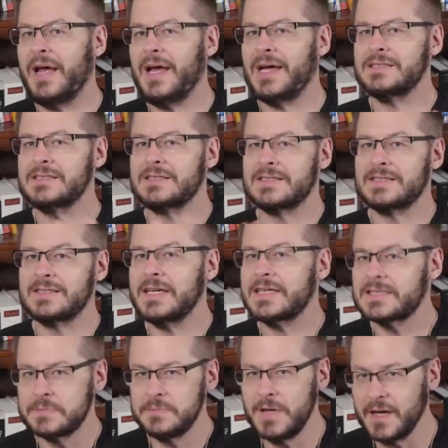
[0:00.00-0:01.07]
past
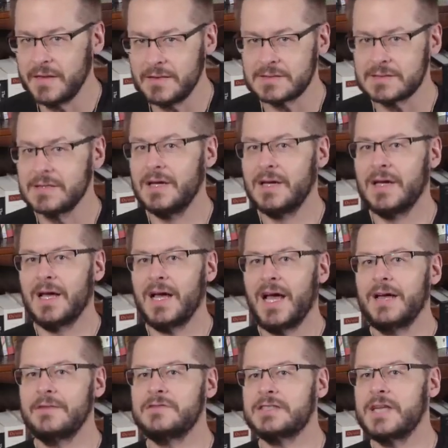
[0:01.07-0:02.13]
six months,
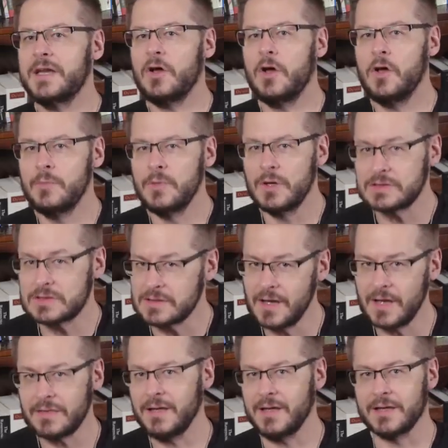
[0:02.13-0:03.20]
I've said almost
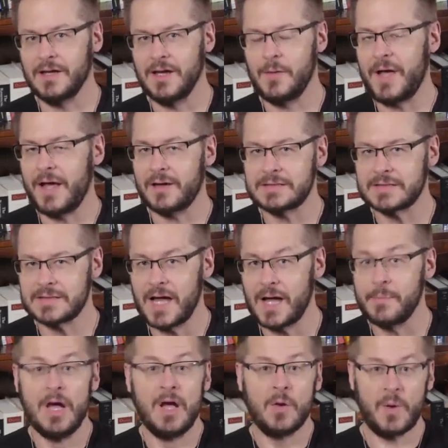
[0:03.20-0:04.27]
nothing about
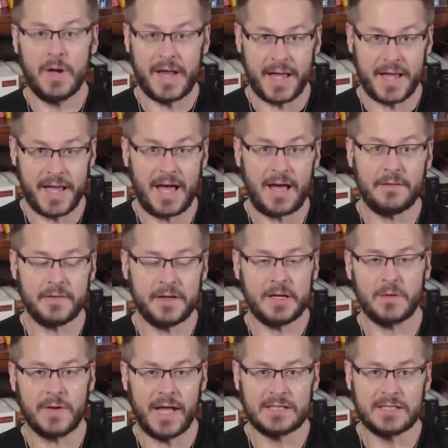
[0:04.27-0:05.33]
Islam. When I have
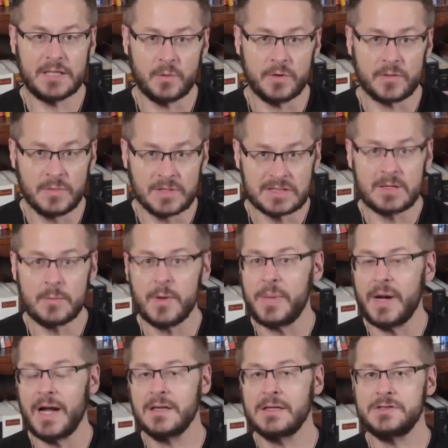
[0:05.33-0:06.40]
interacted with Muslim
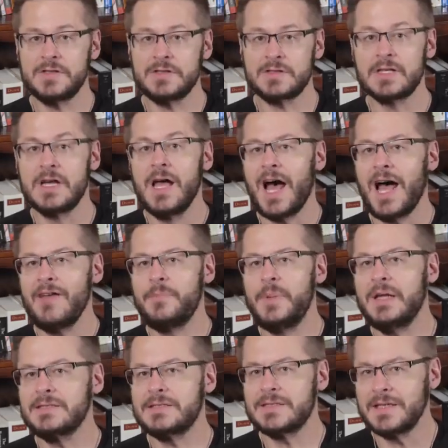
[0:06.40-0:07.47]
apologists, I've
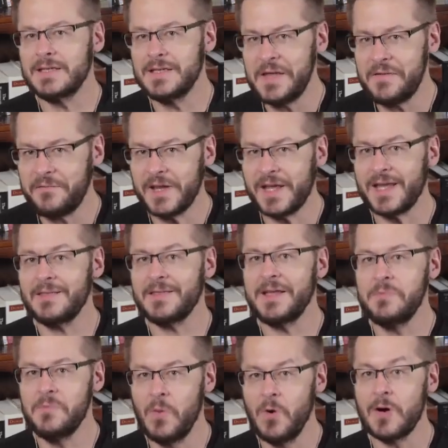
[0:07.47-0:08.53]
been
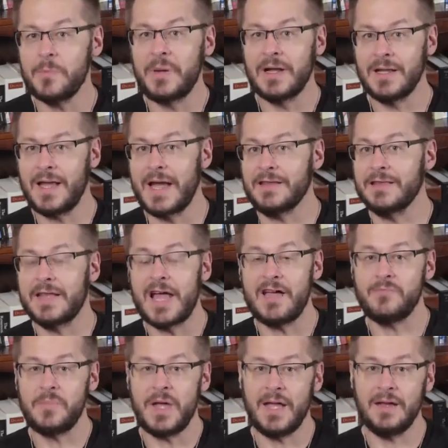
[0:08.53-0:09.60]
significantly more polite than
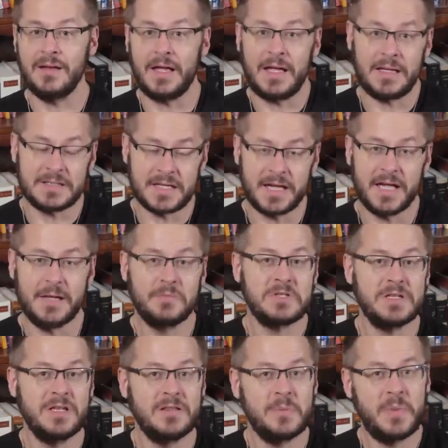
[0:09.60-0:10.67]
I've been at times
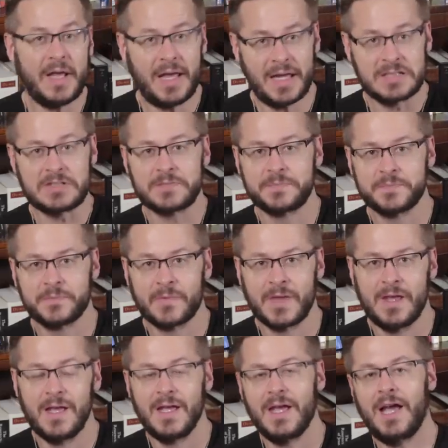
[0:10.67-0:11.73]
in the past.
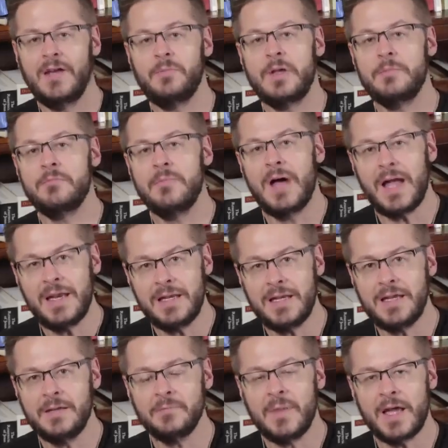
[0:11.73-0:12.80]
I've been
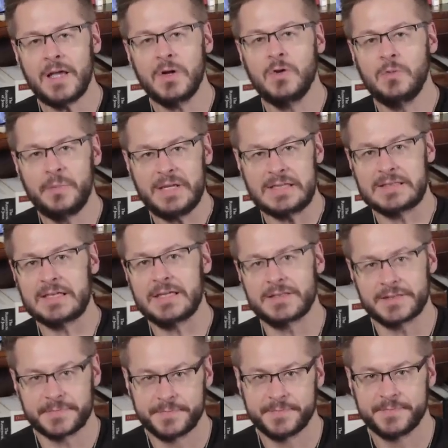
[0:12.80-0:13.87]
minding my own
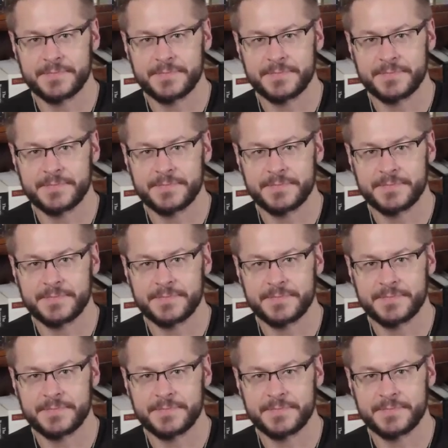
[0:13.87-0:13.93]
business.